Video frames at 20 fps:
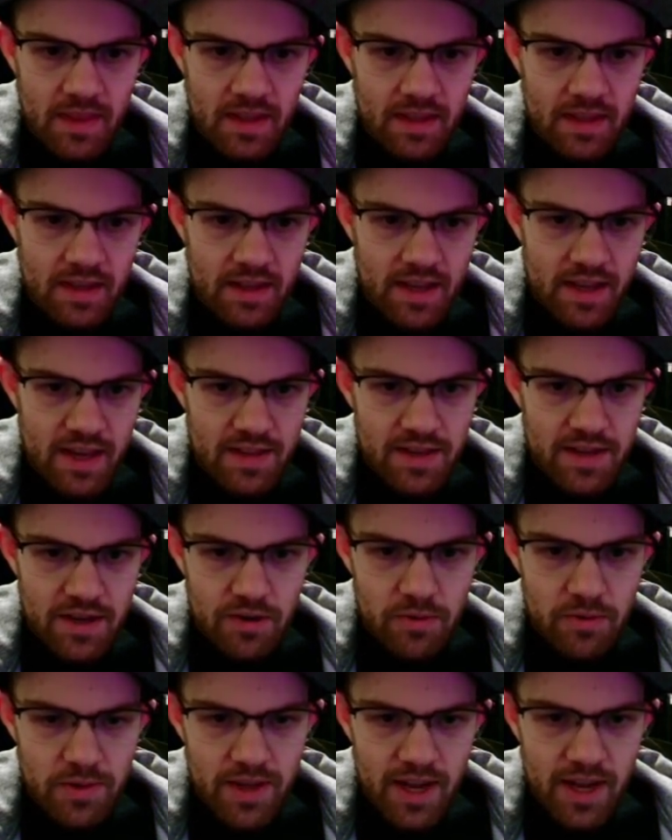Okay, and they
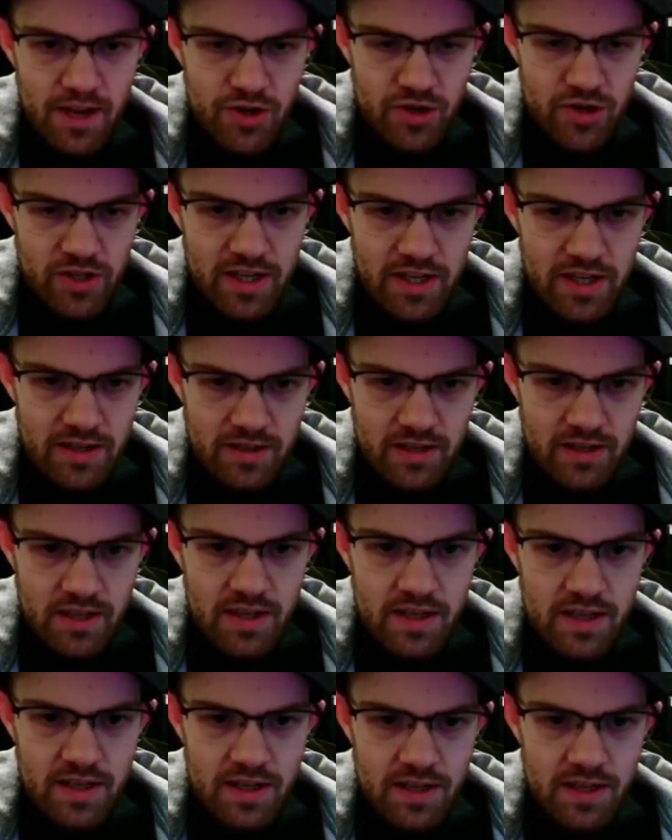go with Angela,
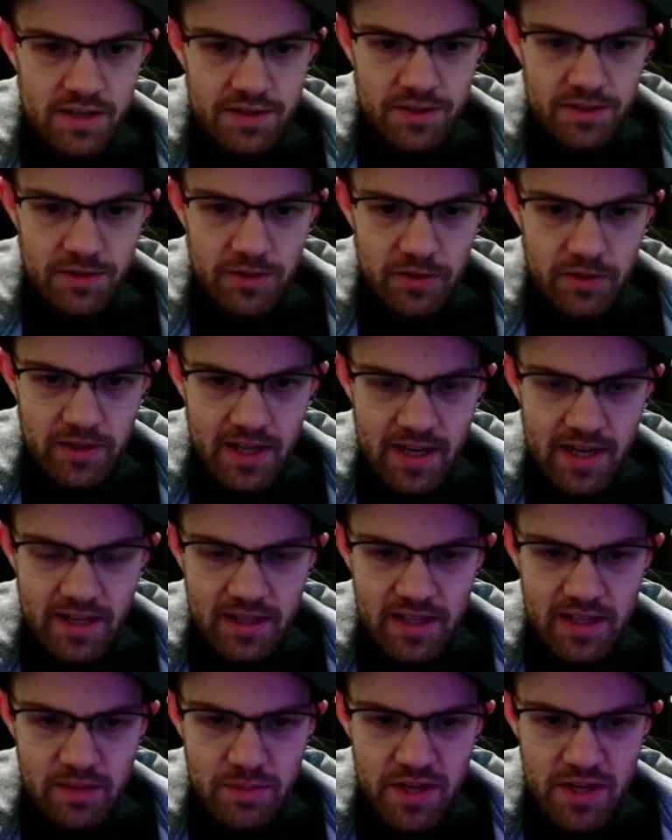so they'll
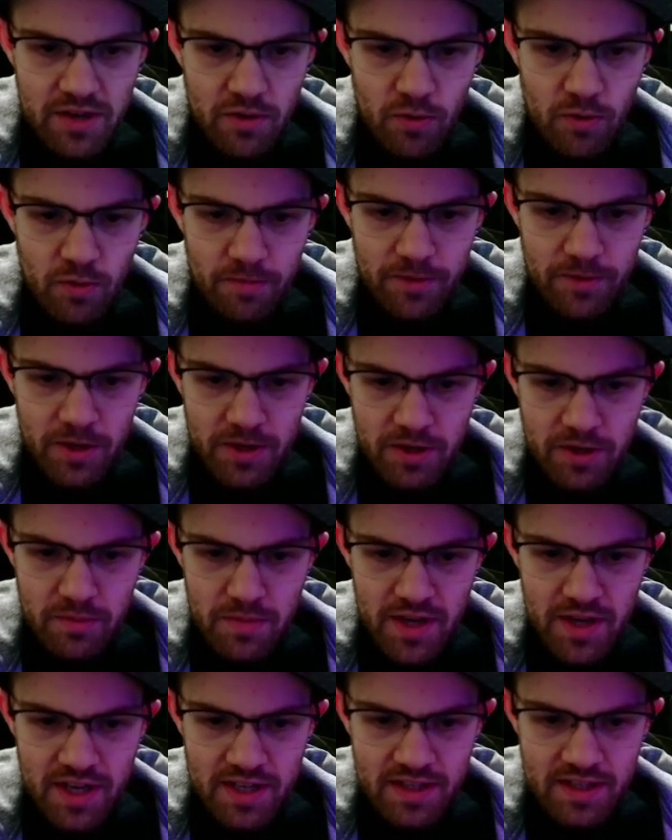likely be
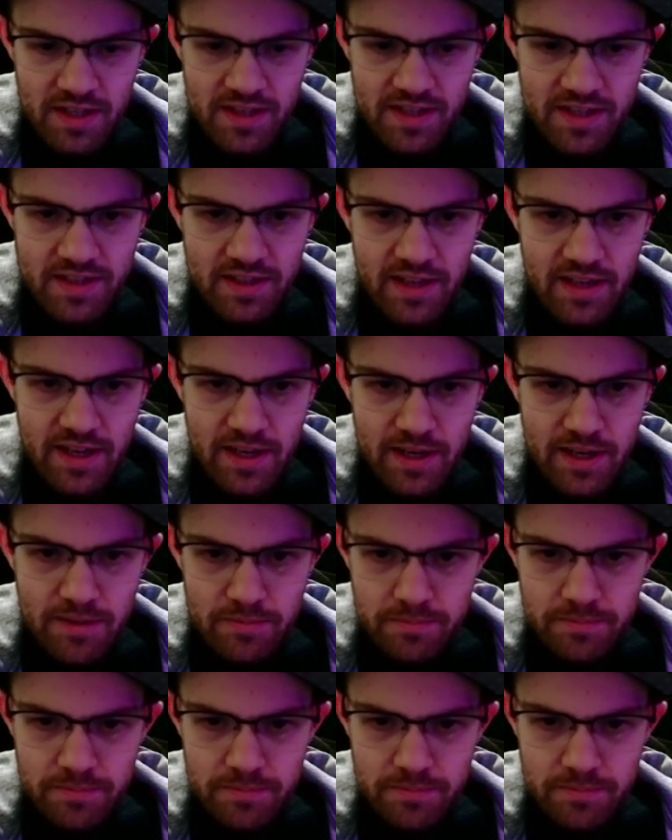over-committing to this lane.